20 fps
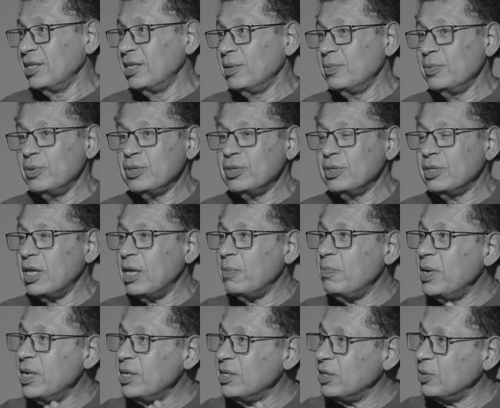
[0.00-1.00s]
in the most
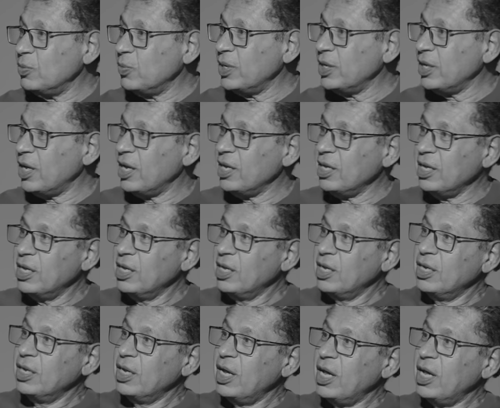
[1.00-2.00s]
amazing way.
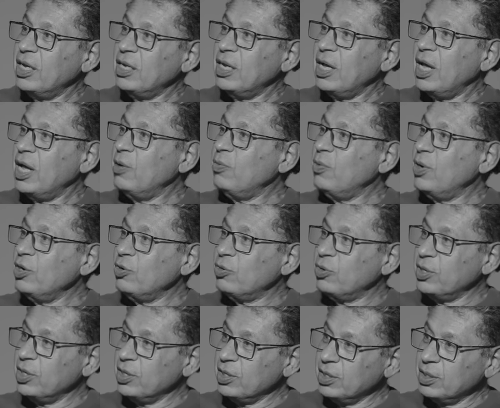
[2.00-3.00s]
How
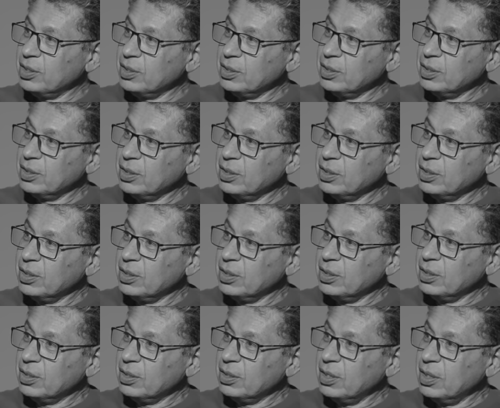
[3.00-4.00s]
ironic.
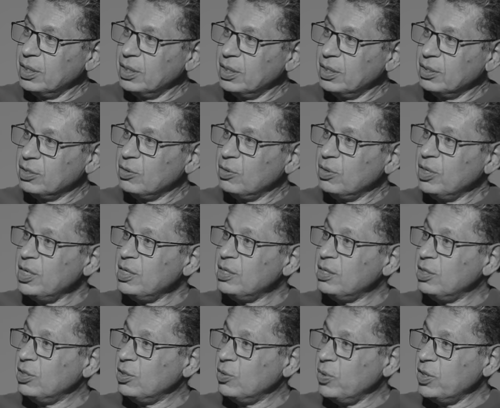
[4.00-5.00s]
Mm-hmm. So this
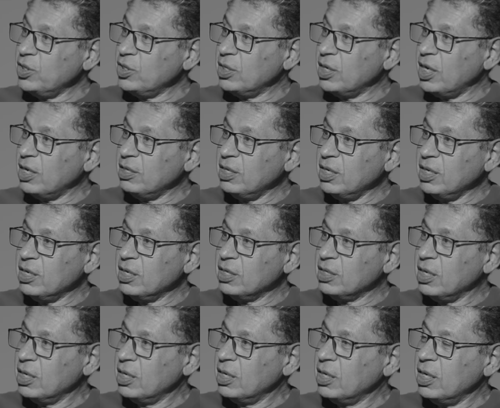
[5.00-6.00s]
situation, I think,
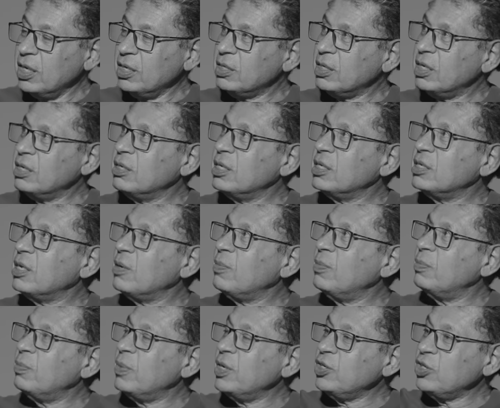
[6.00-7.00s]
is there's a
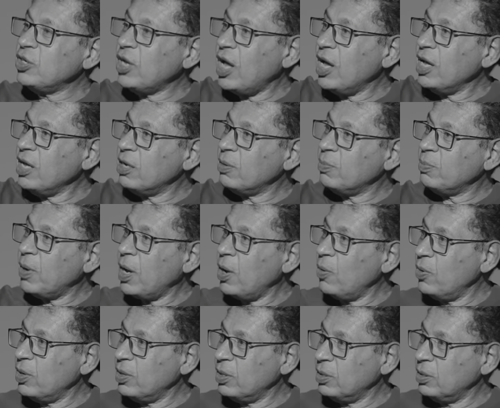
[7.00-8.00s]
much higher
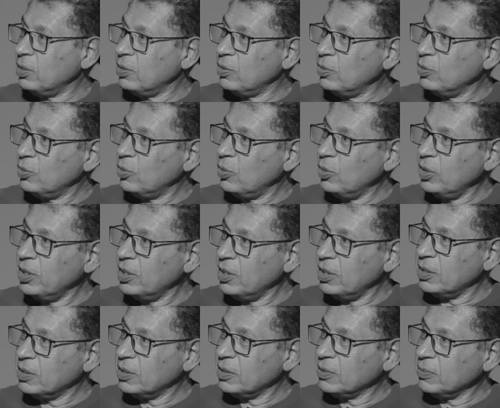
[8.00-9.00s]
power controlling
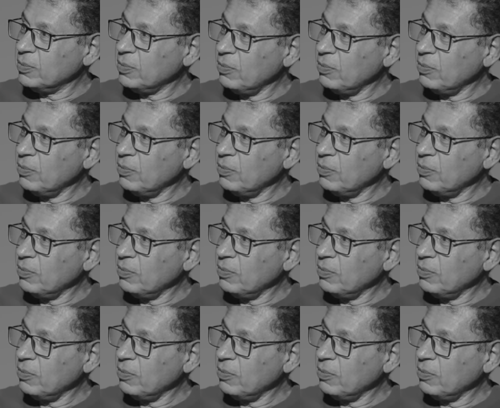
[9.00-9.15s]
this.